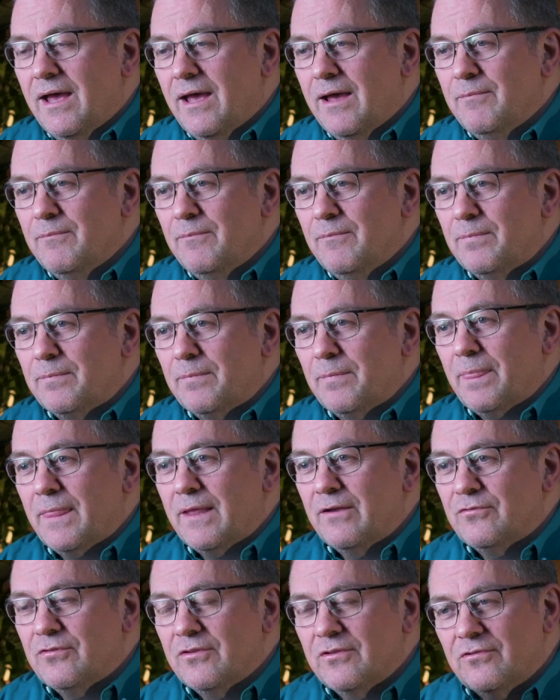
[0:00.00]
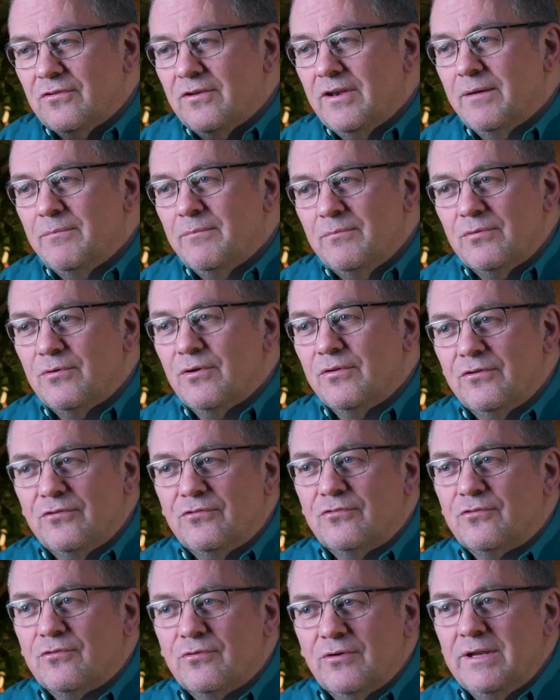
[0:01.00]
there's a number on the
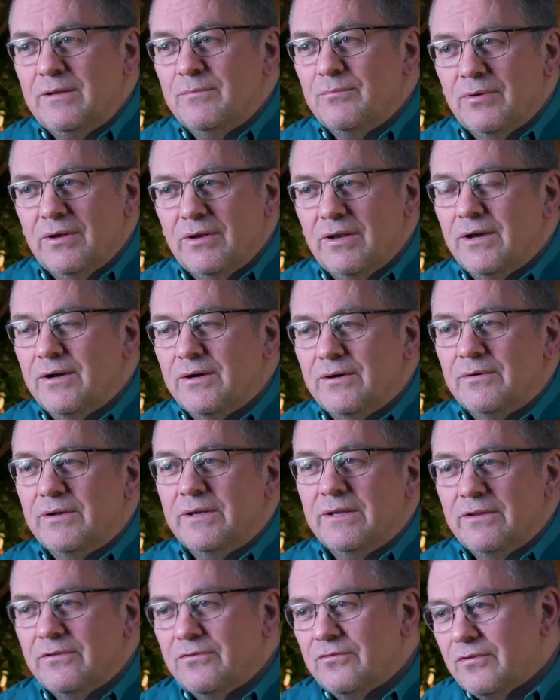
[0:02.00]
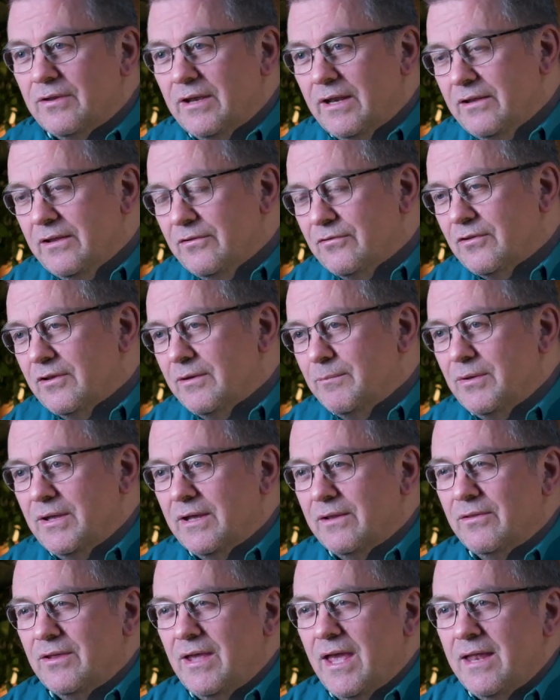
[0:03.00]
screen below, and it's going to
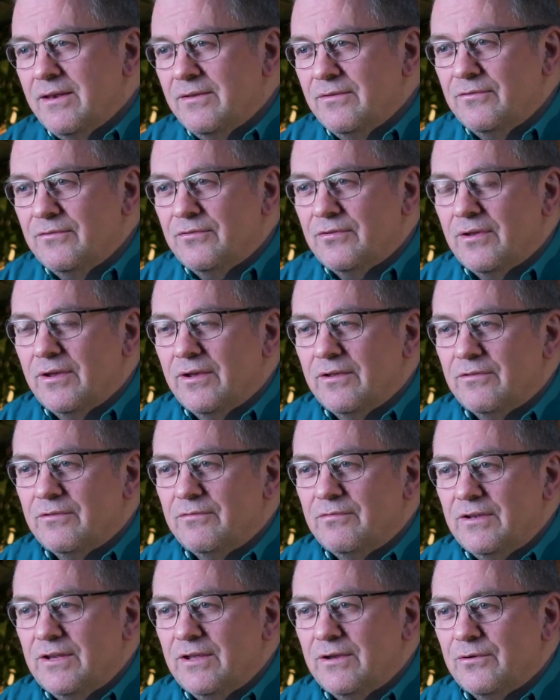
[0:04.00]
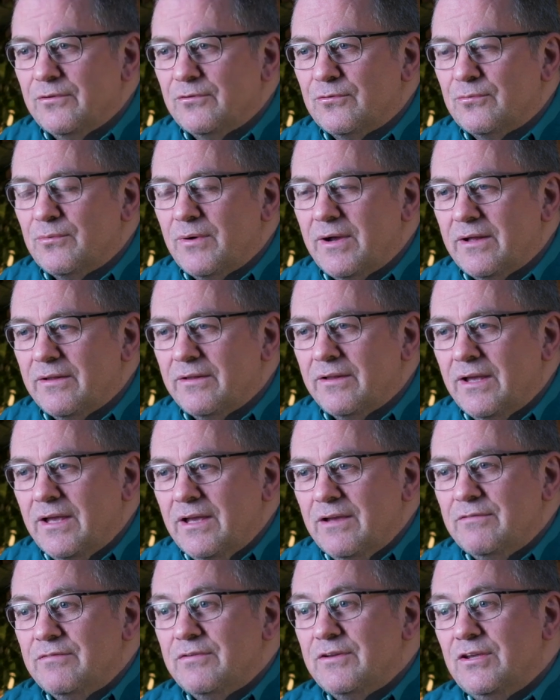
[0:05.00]
be on the end of the video as well,
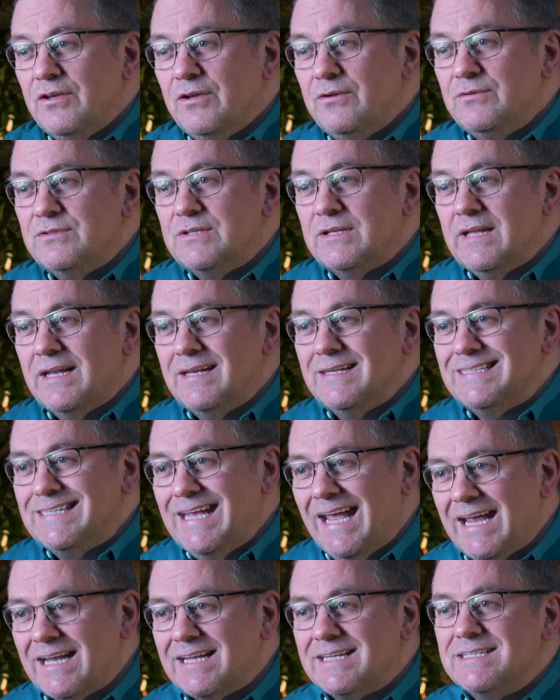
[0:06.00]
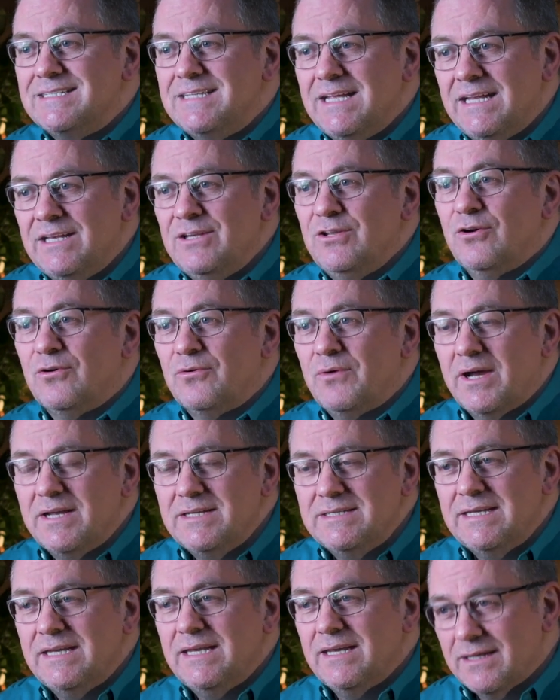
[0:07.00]
for you to then text in your
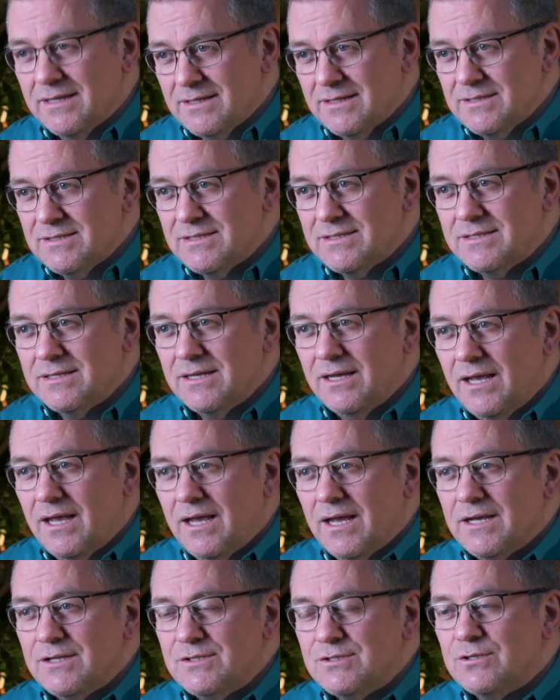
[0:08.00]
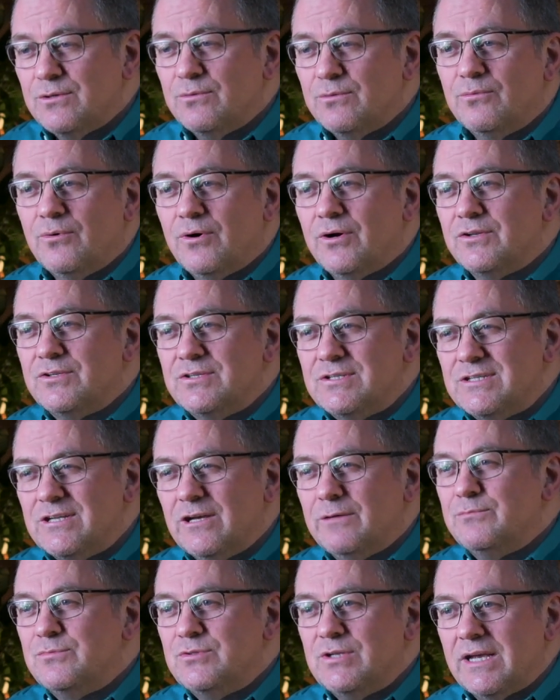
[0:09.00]
ideas as to what
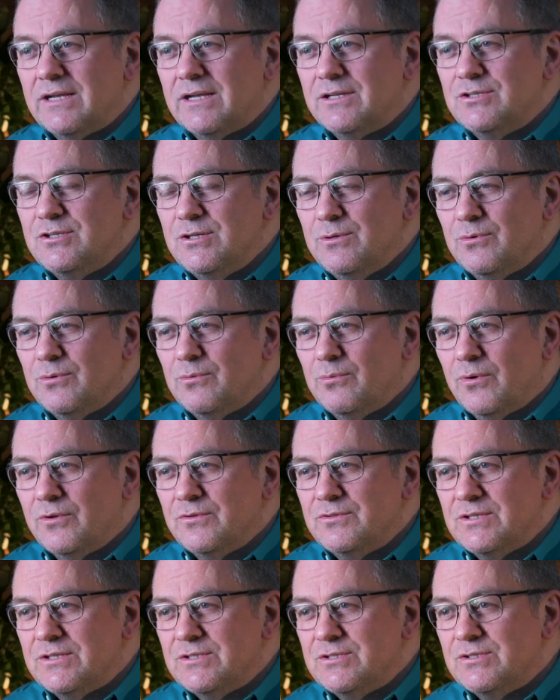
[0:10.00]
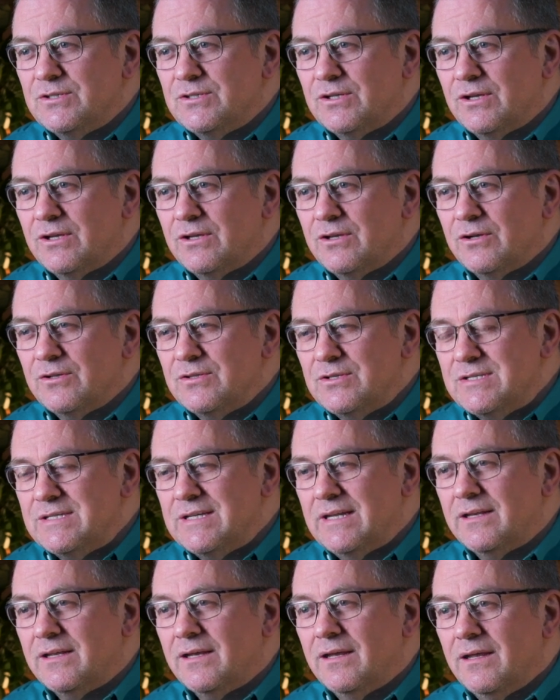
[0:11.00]
subjects you would want us to
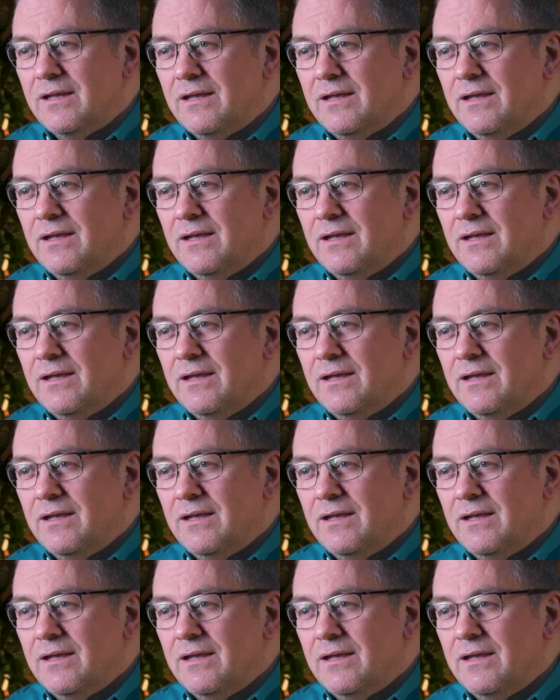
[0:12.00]
consider.